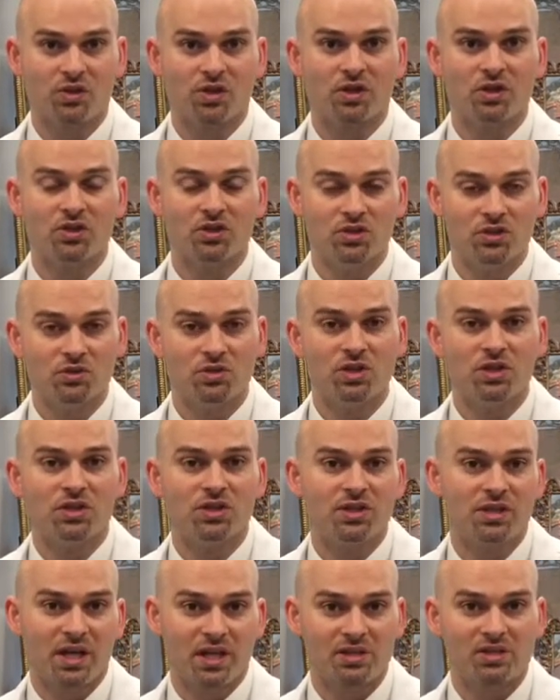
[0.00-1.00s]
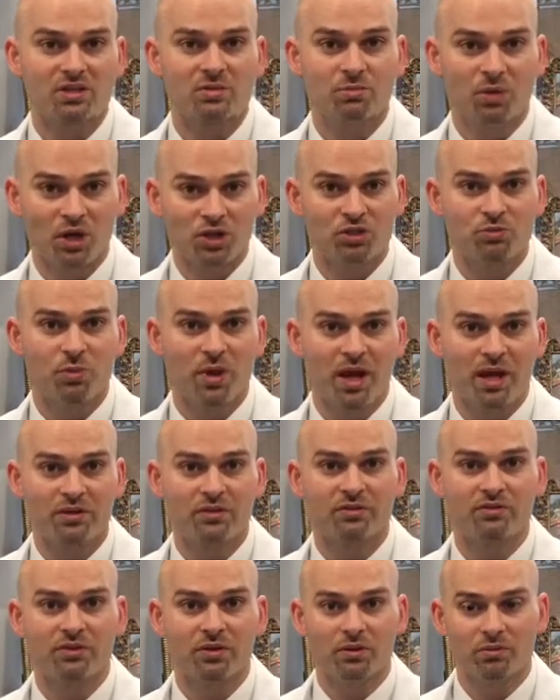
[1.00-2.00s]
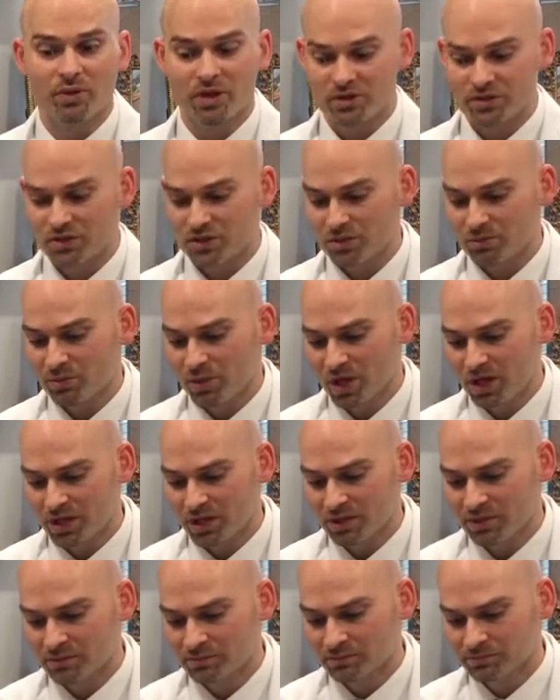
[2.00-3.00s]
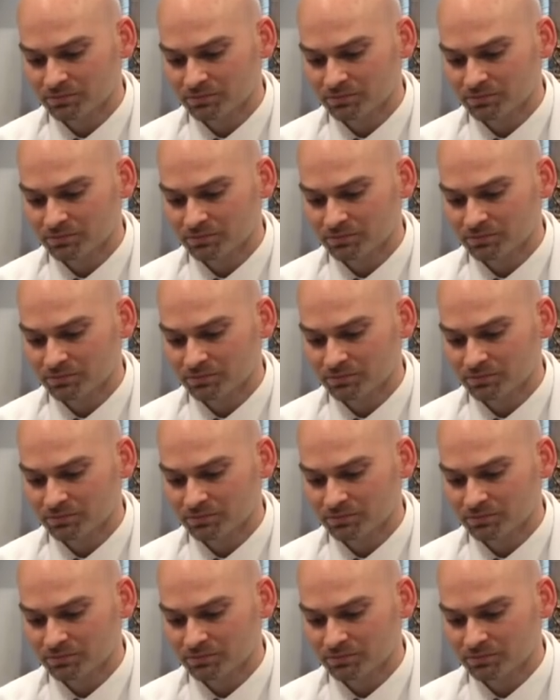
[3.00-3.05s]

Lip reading: and you do need to take sponge baths for the rest of your body.